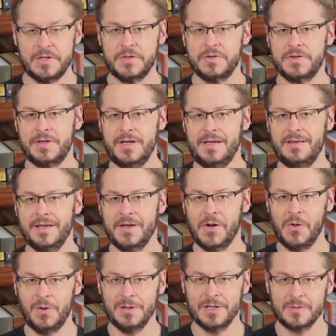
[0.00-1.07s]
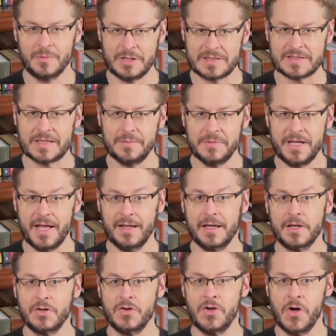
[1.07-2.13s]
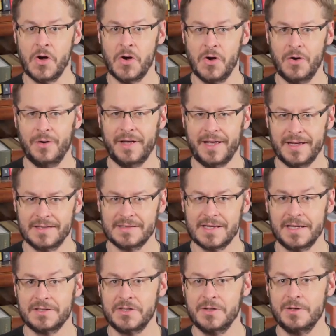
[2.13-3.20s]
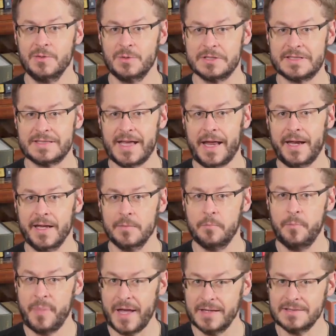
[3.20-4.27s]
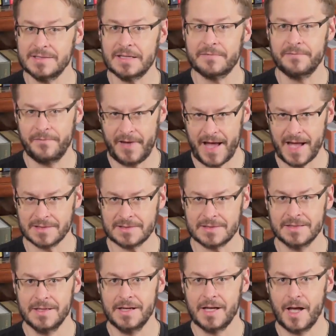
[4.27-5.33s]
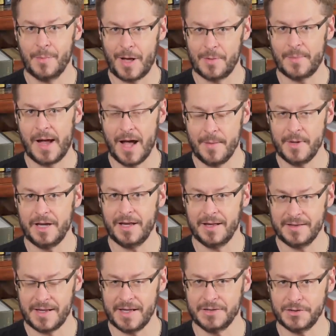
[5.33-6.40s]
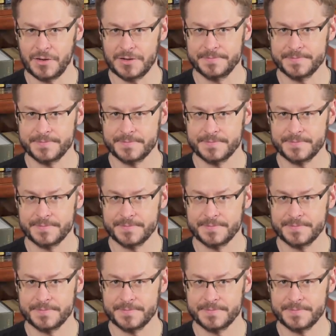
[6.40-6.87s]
Did you see the older Muslim yelling no as Hatun was stating basic facts about Muhammad and Aisha?